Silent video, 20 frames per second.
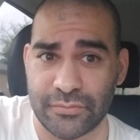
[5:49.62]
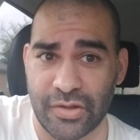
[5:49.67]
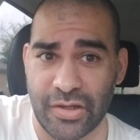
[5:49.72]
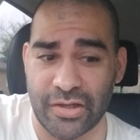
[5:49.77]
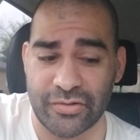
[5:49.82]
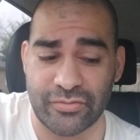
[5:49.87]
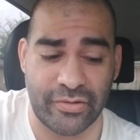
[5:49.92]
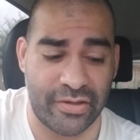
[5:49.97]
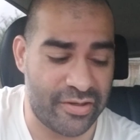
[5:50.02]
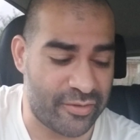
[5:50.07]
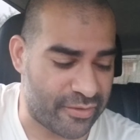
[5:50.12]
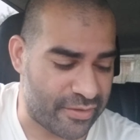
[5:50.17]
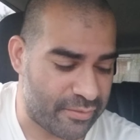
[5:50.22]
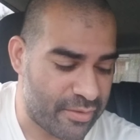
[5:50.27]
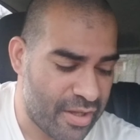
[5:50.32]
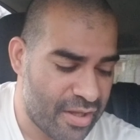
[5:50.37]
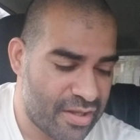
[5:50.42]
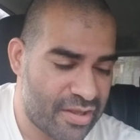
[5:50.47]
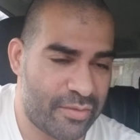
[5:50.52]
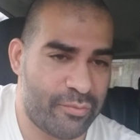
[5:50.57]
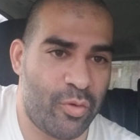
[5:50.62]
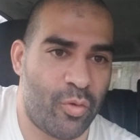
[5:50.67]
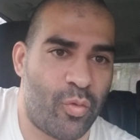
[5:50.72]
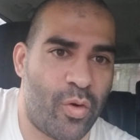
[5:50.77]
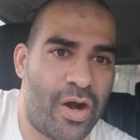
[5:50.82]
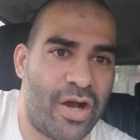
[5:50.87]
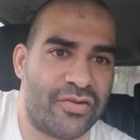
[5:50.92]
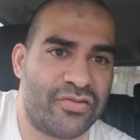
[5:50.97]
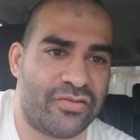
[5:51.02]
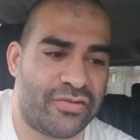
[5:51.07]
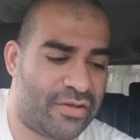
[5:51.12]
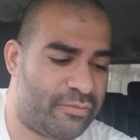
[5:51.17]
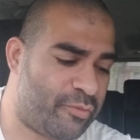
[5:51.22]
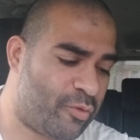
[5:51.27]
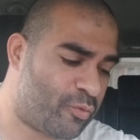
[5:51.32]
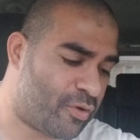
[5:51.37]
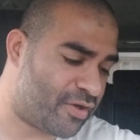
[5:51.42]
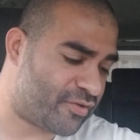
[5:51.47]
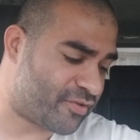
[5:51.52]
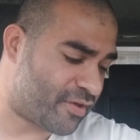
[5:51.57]
You guys ready? let me wash. Let
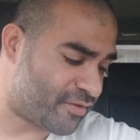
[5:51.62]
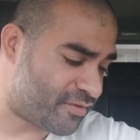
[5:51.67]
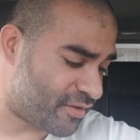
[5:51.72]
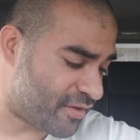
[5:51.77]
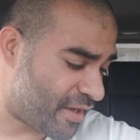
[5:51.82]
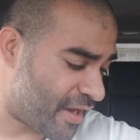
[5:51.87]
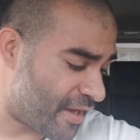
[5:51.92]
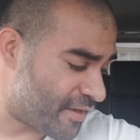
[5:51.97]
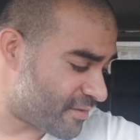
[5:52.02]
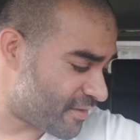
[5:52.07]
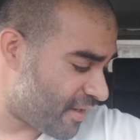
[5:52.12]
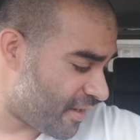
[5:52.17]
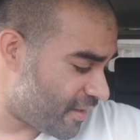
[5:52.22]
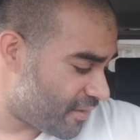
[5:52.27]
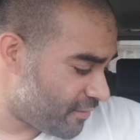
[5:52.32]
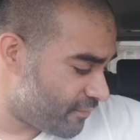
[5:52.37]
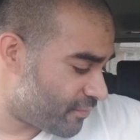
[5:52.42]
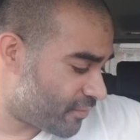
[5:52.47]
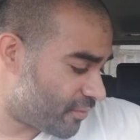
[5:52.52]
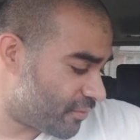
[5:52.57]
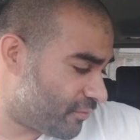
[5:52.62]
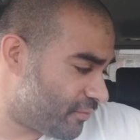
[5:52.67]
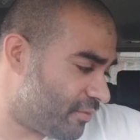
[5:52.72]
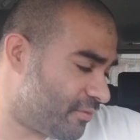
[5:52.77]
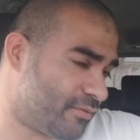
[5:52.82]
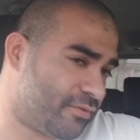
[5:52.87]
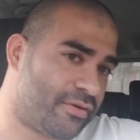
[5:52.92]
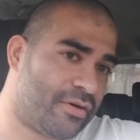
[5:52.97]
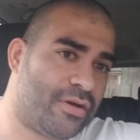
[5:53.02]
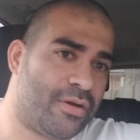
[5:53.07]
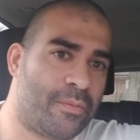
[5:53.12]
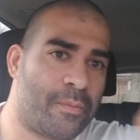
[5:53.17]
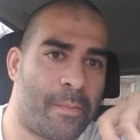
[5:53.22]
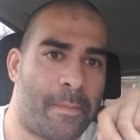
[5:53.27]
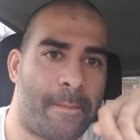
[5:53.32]
me wash out the cotton candy first. Sorry.